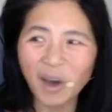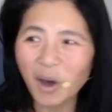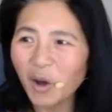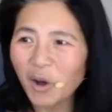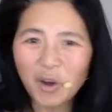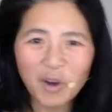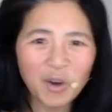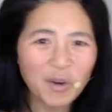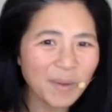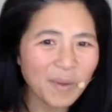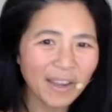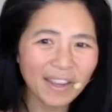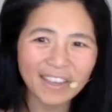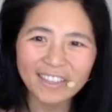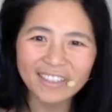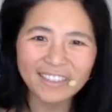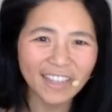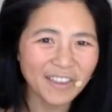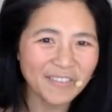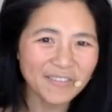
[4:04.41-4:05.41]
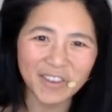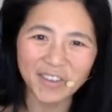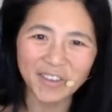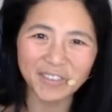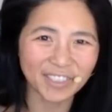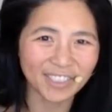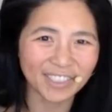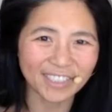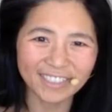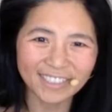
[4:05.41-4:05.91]
all my life
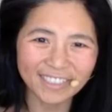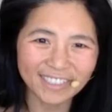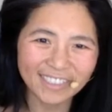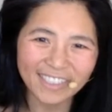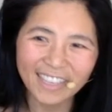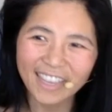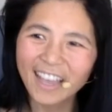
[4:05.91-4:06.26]
coaches,